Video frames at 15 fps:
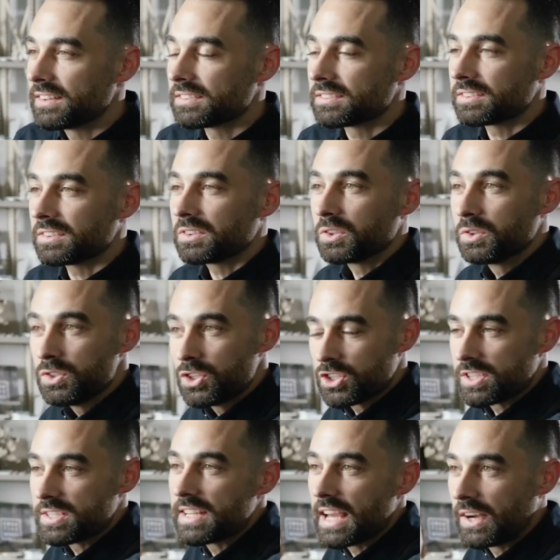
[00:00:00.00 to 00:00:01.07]
the
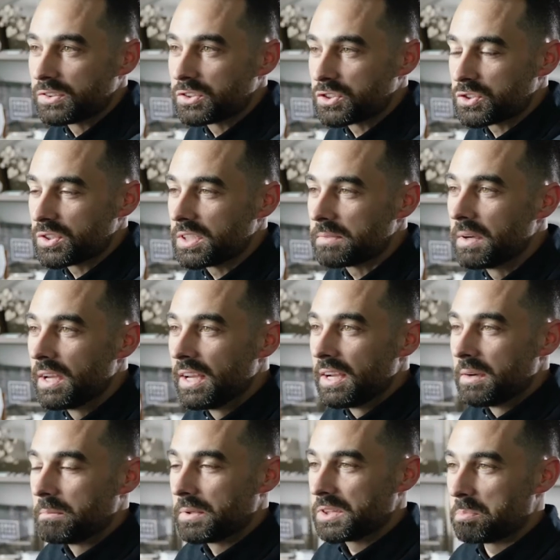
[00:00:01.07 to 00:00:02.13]
solution downstream,
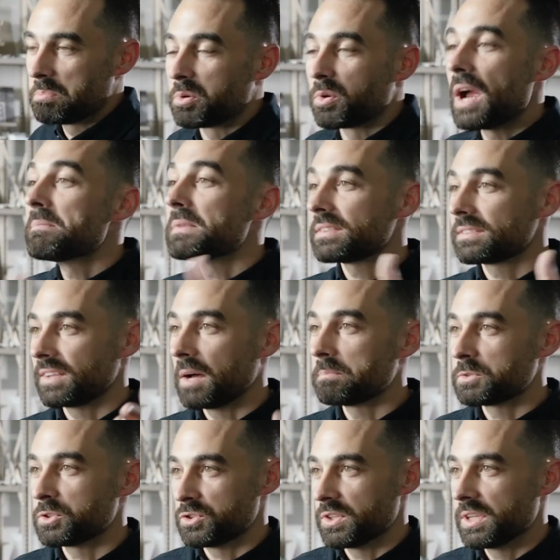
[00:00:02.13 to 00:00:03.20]
but the premise
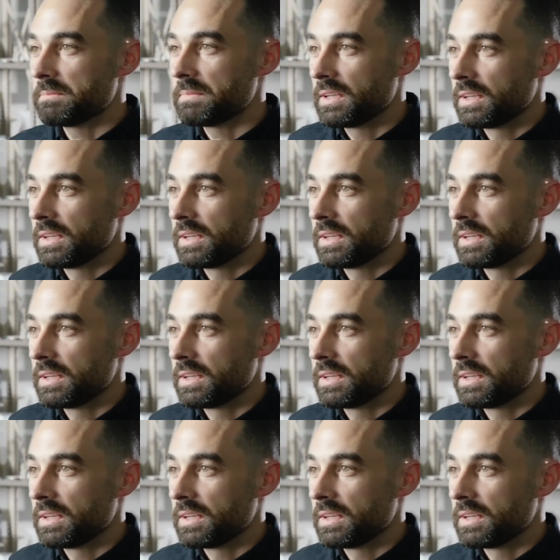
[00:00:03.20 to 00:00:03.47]
upstream.